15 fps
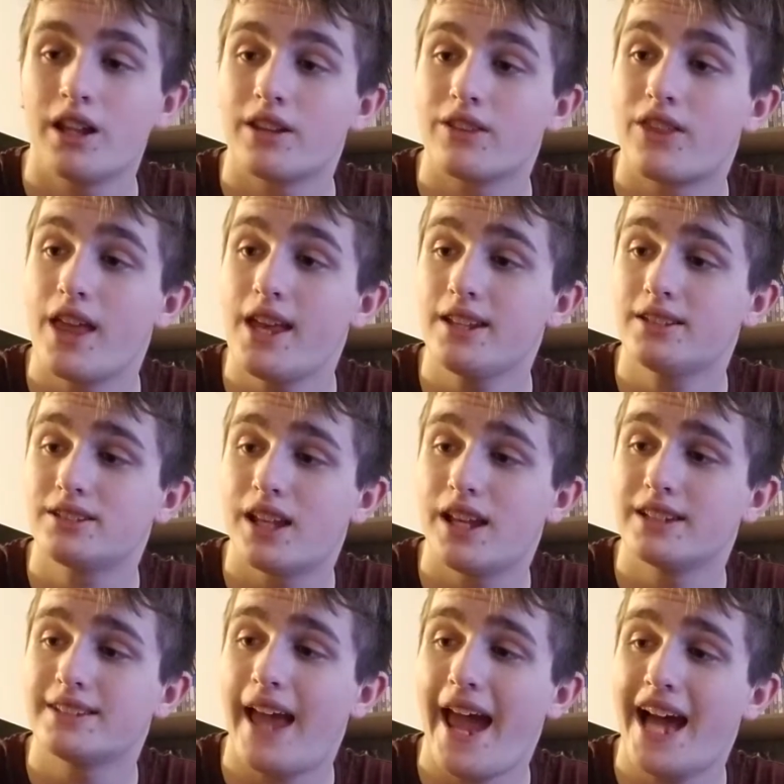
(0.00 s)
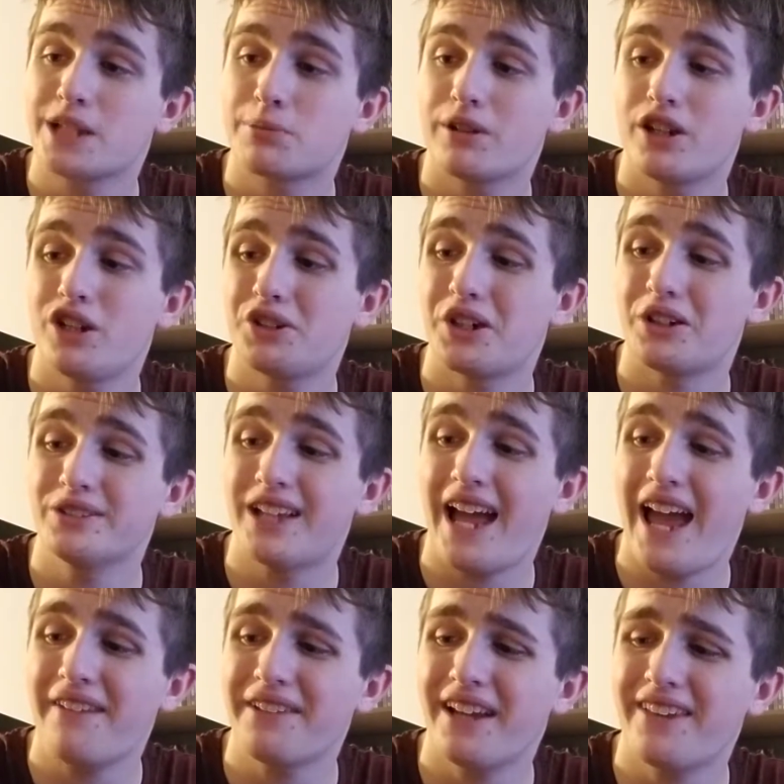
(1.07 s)
This is Has-Been Heroes. I
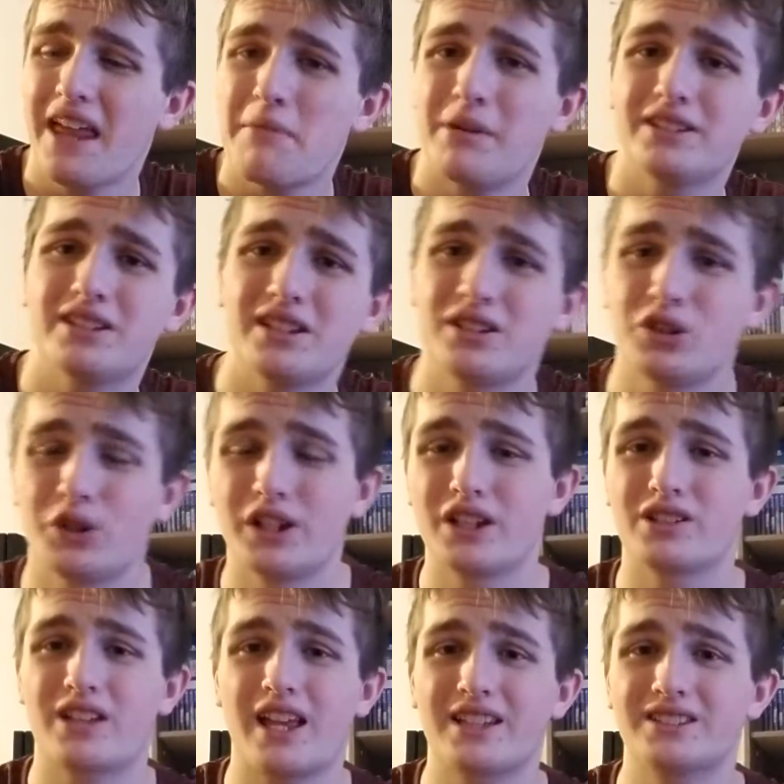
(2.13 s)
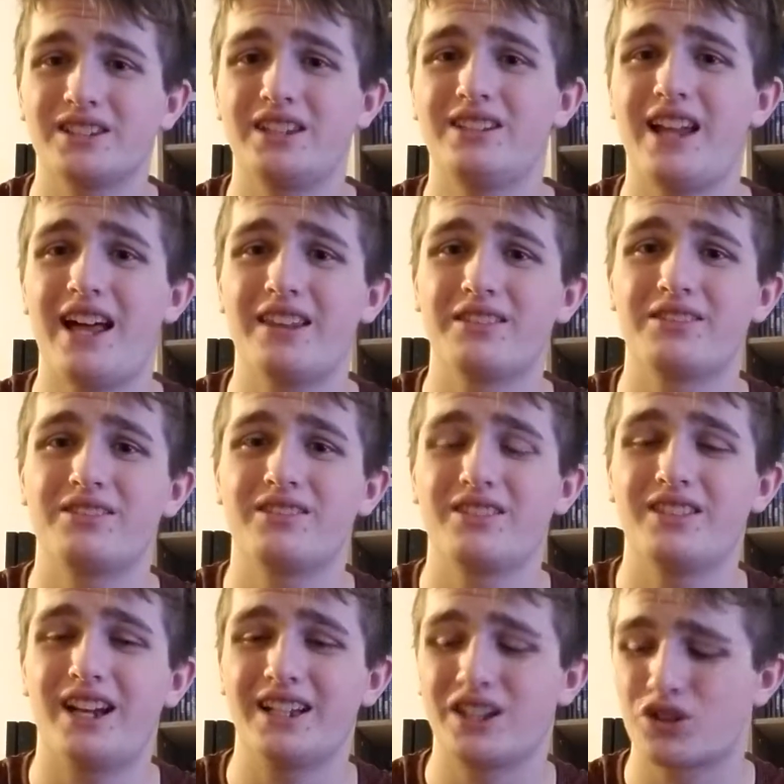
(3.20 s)
haven't got that much into it. It's actually not,
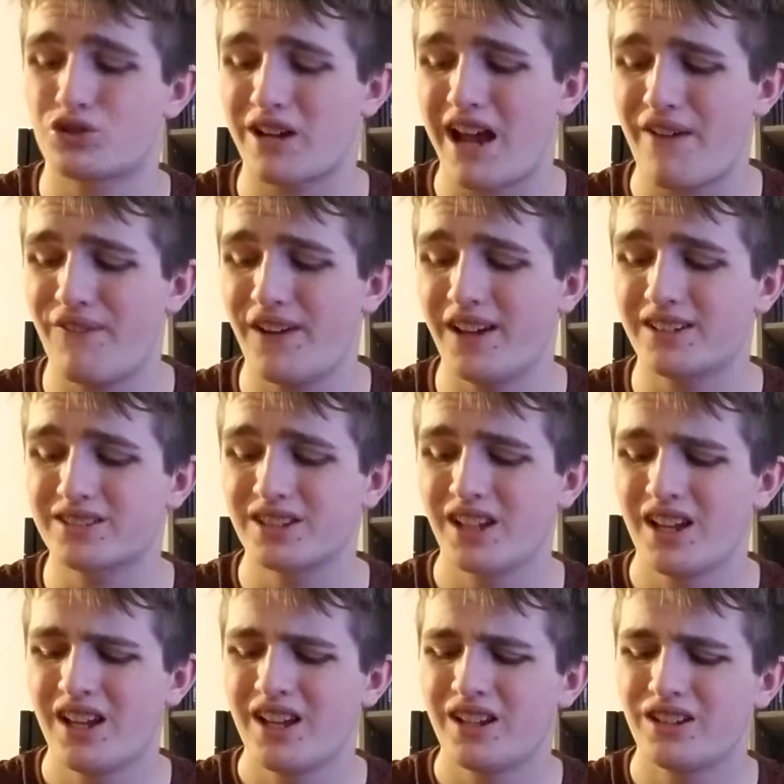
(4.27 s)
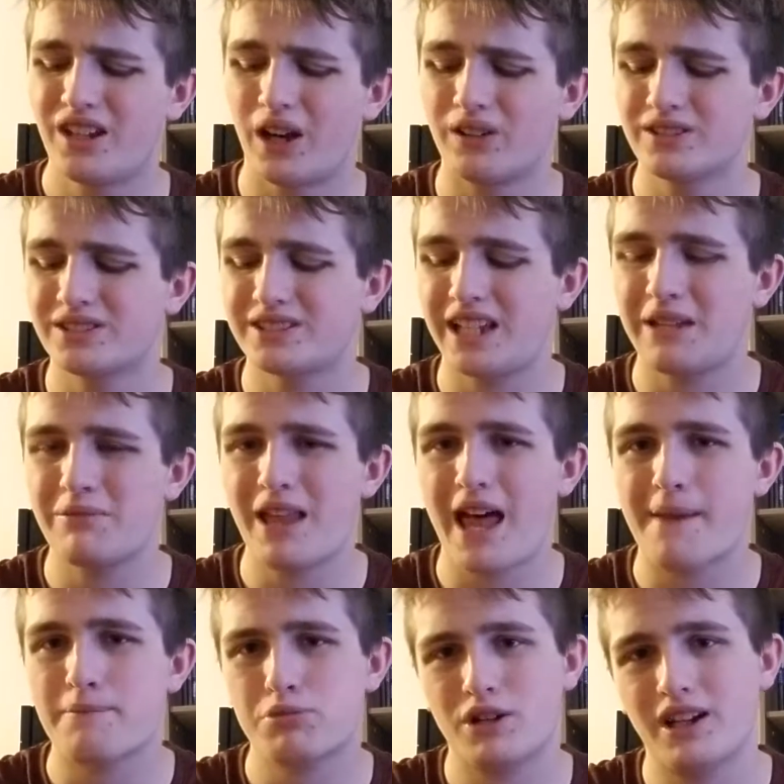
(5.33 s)
like, the graphics don't seem
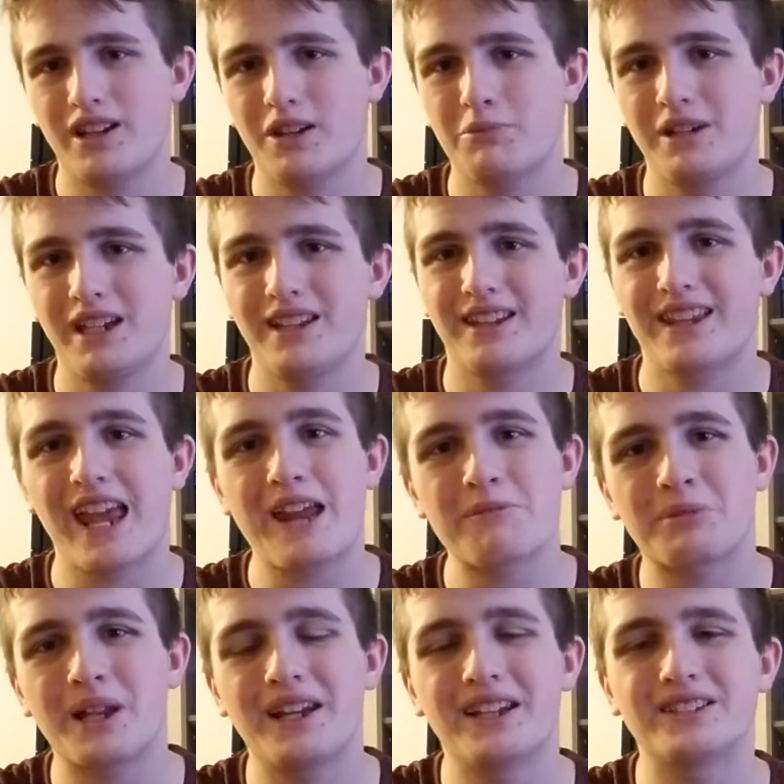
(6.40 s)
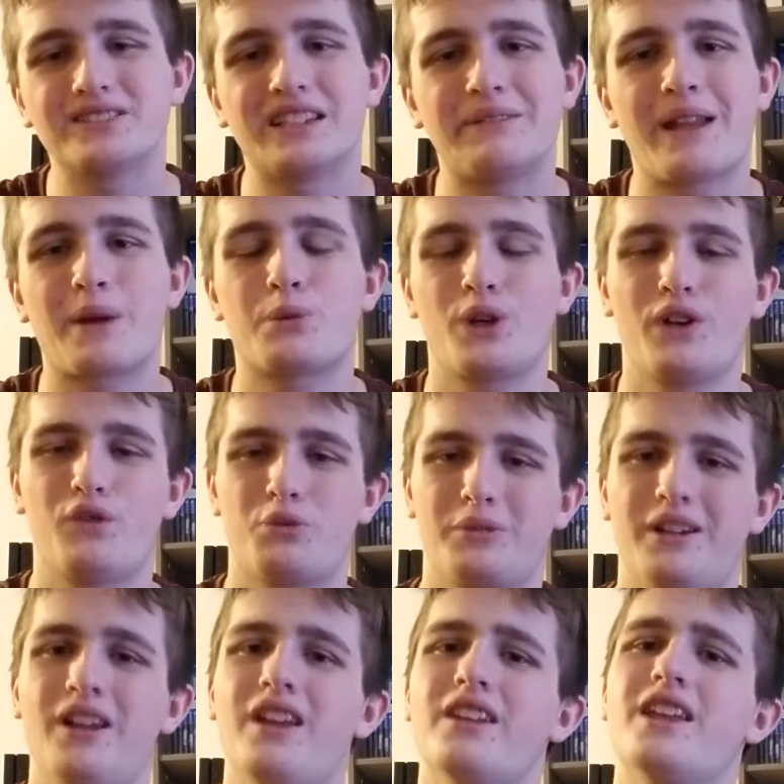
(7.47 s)
that pretty to me. The gameplay doesn't seem that pretty for me.